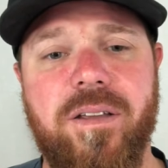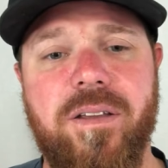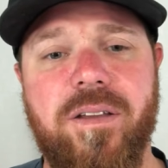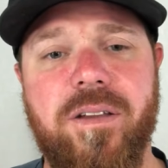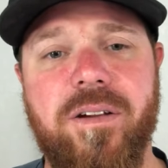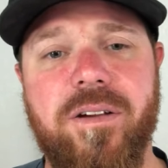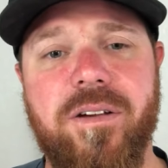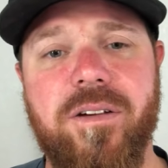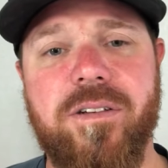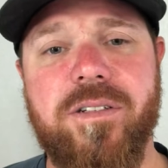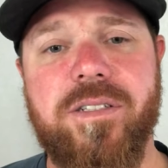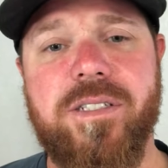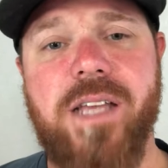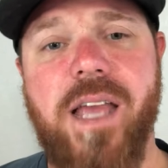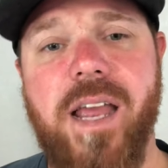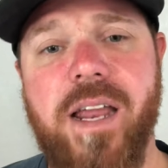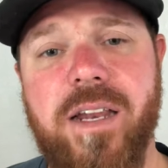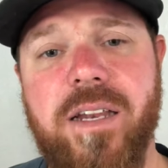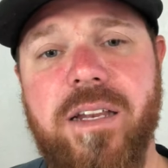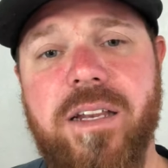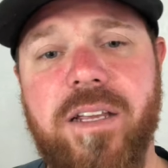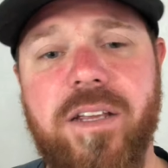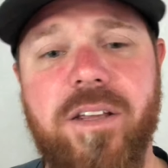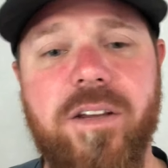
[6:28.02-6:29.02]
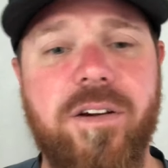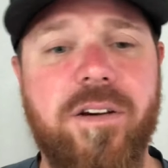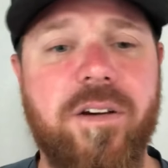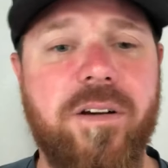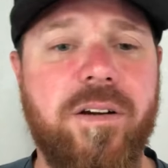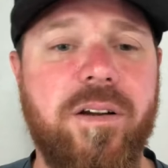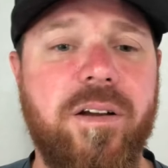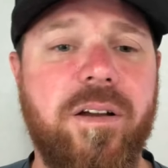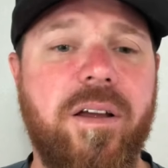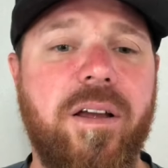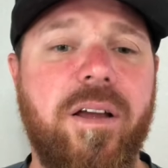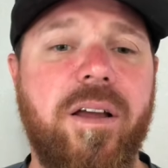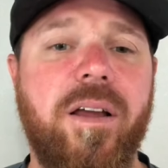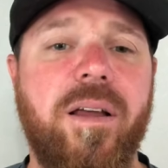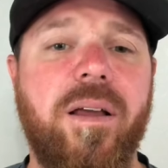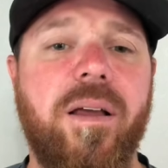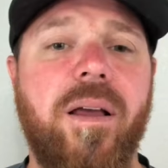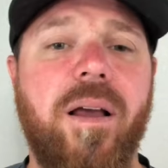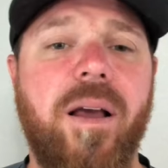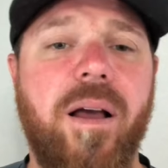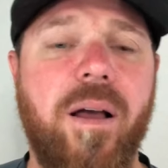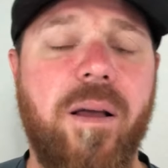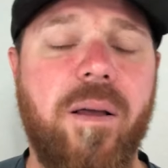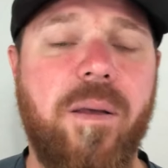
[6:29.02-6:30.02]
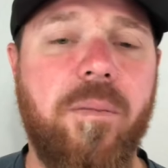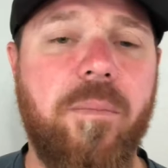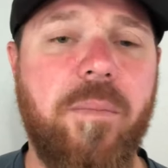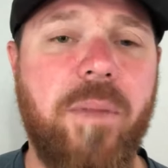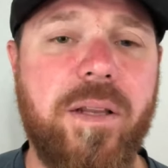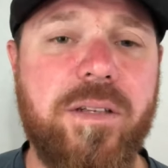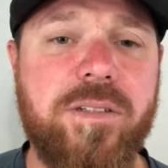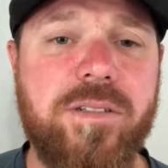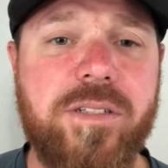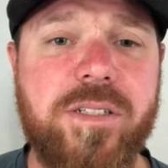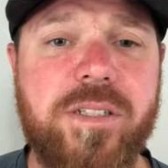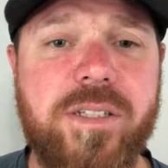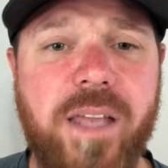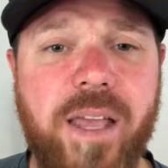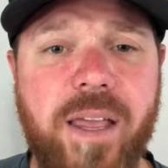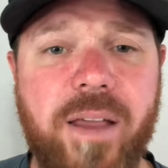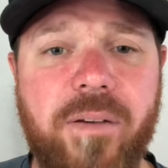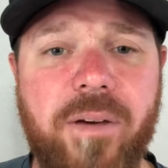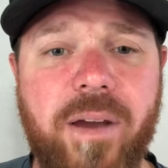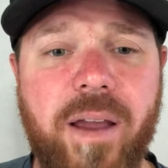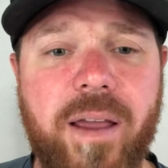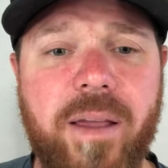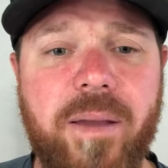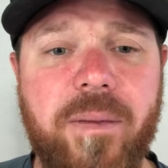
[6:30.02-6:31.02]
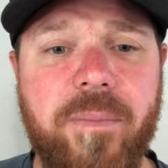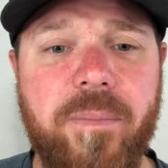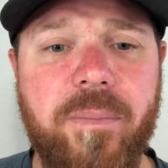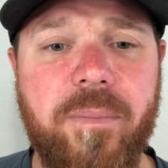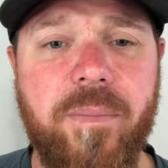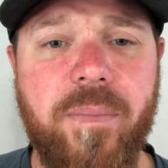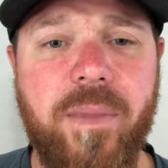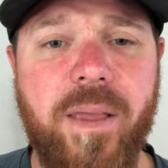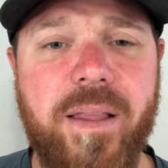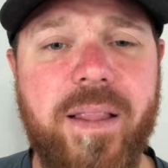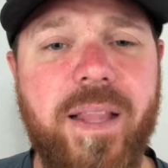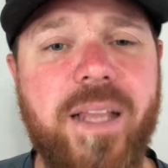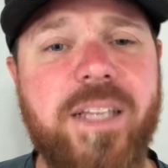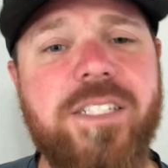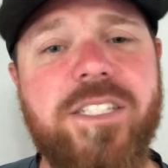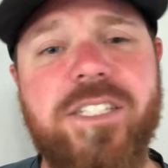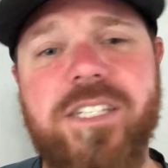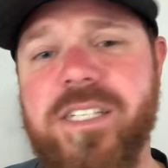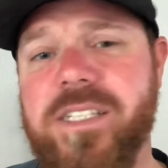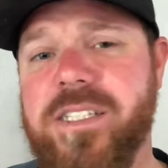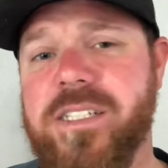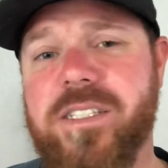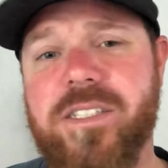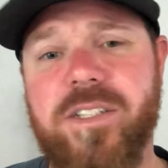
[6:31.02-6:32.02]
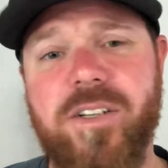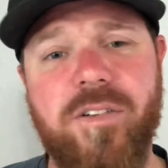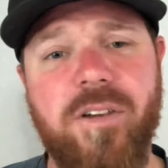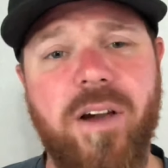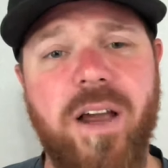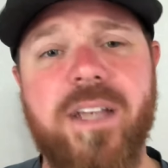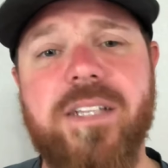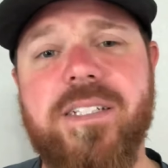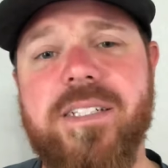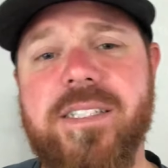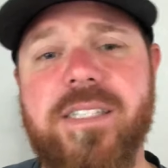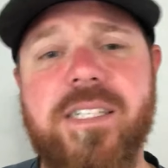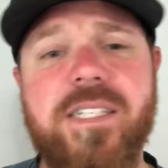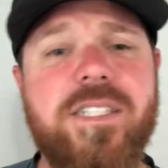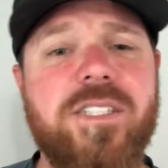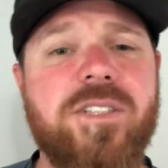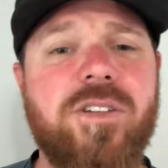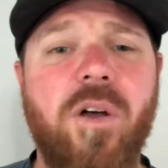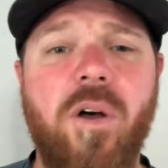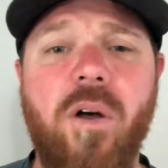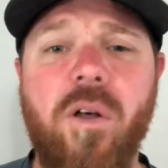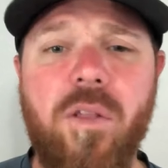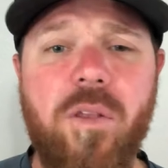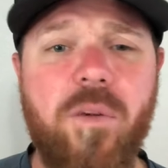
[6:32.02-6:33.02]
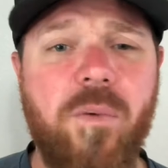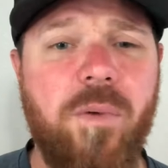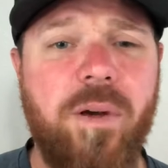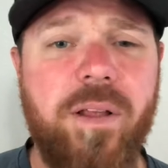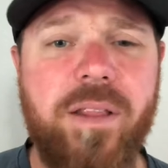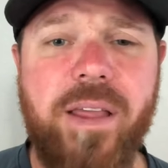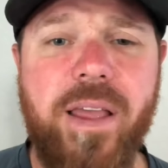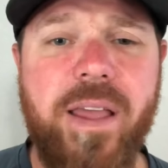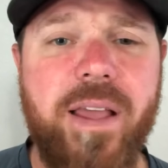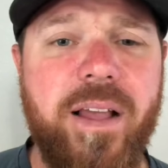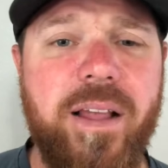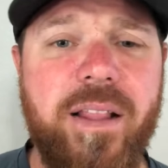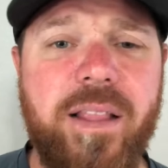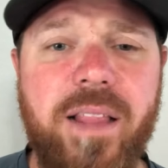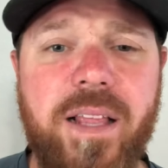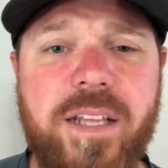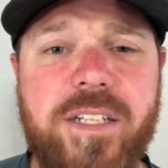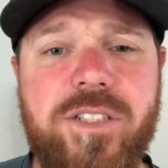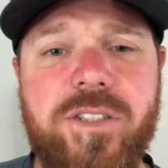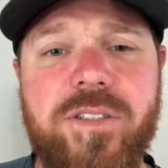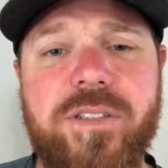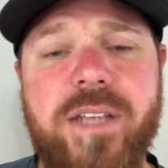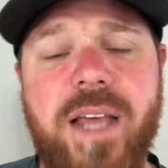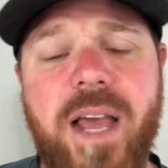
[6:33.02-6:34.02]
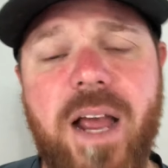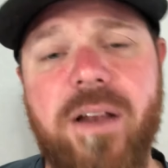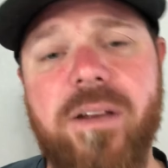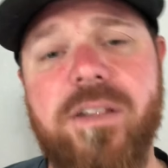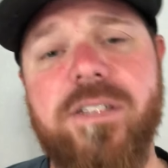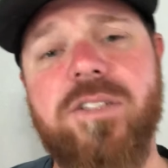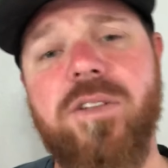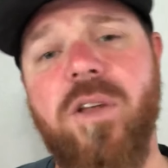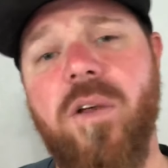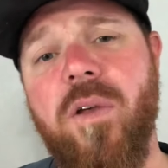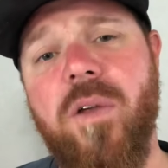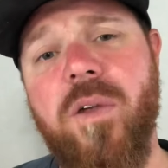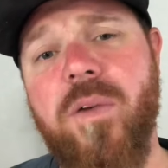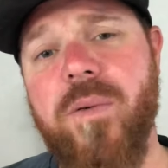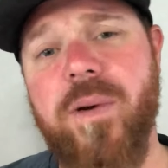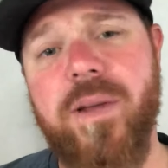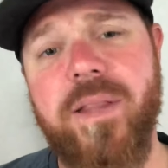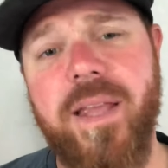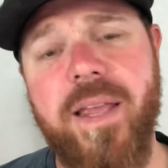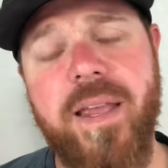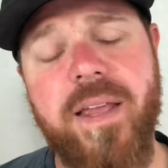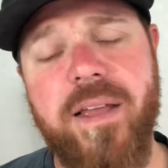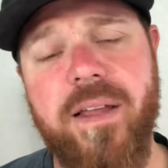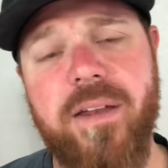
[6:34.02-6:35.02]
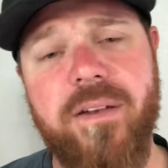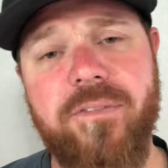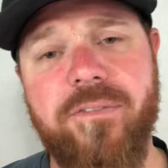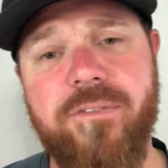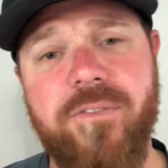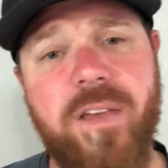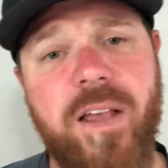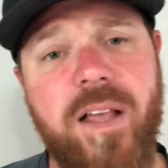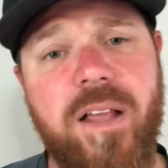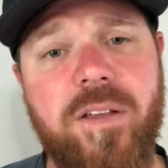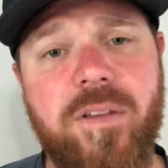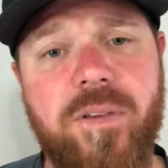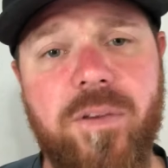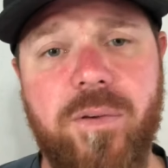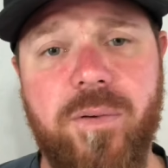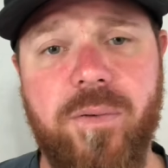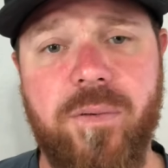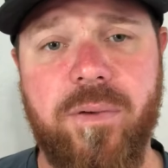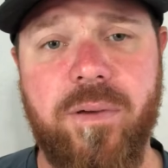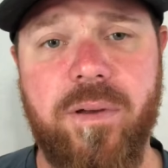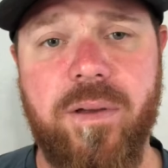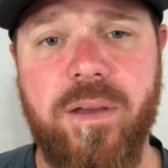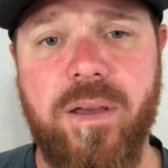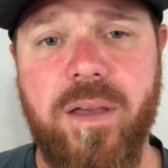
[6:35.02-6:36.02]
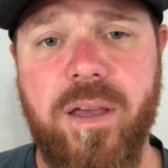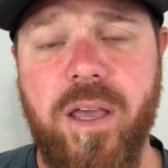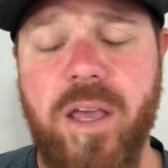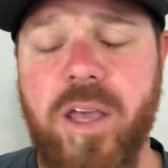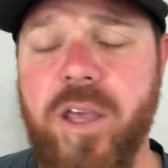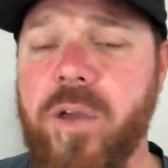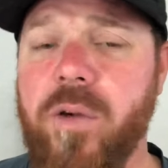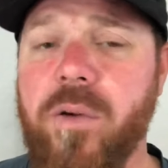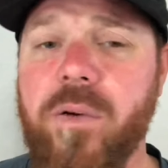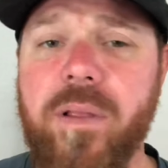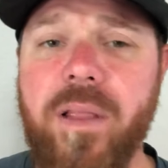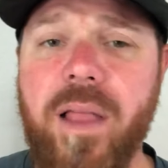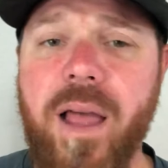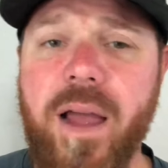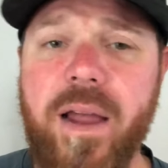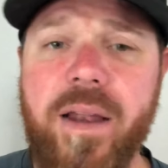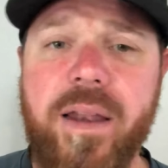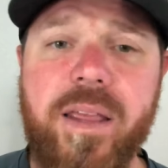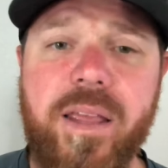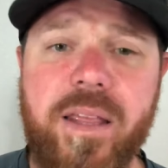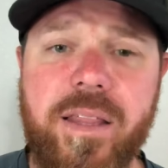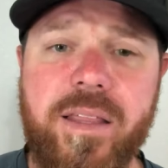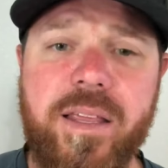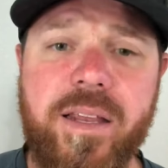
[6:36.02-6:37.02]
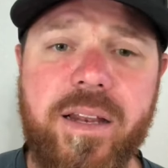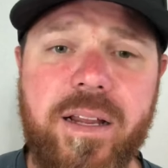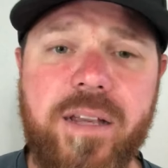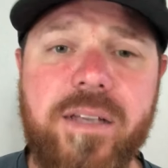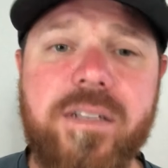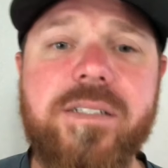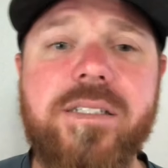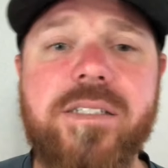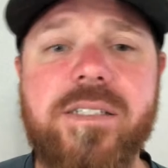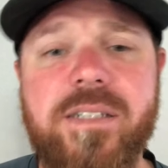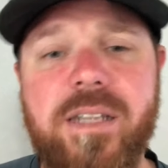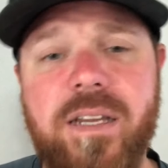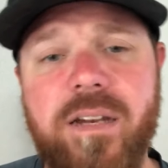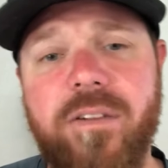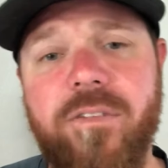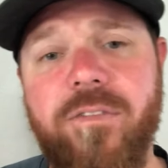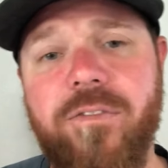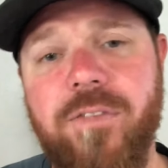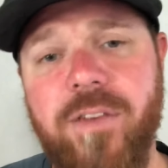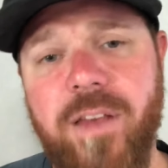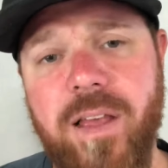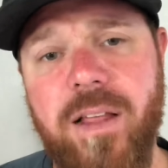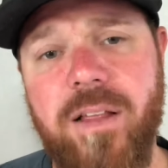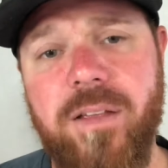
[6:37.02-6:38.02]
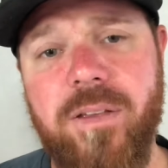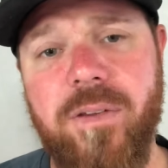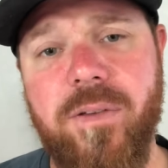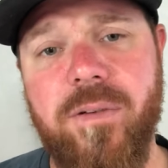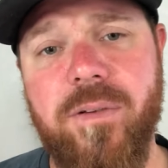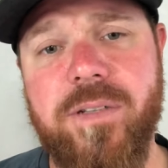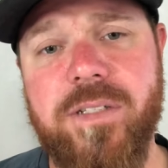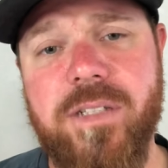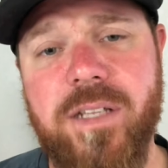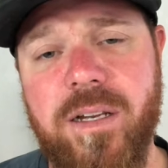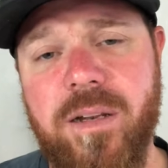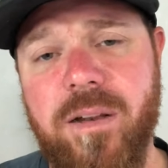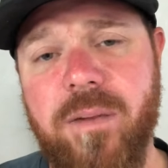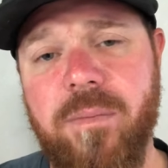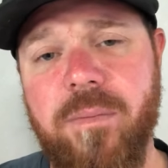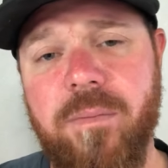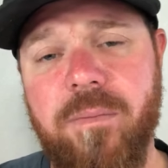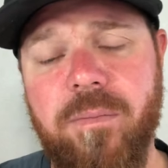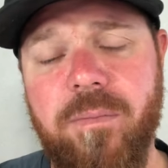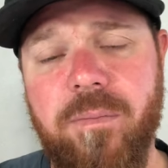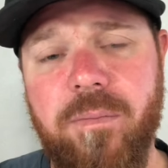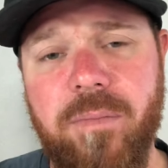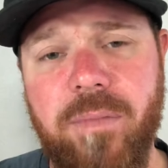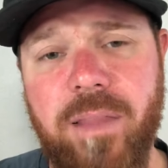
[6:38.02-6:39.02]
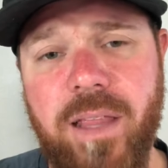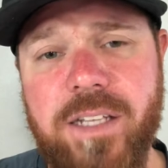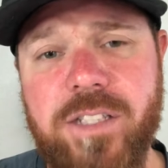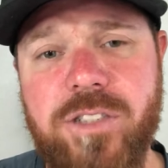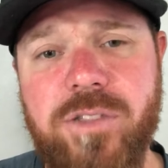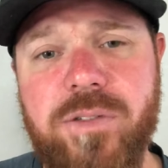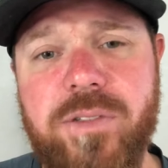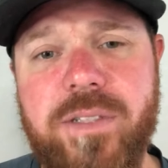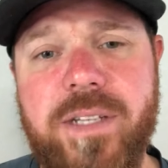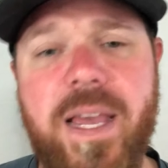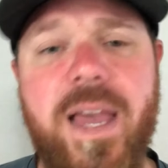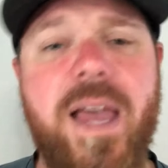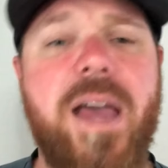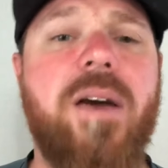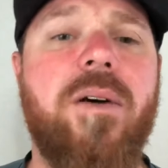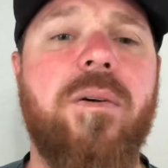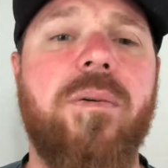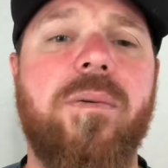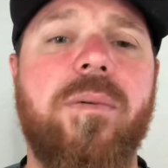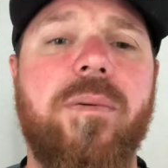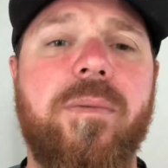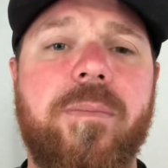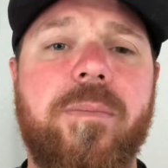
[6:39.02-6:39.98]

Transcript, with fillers: your sanity, your uh, mental state, right? And that's Jesus Christ, because He's the only one that ain't gonna let you down. He's the only one that ain't gonna fail you. You rely on anything else, it's gonna fail you. It's gonna let you down,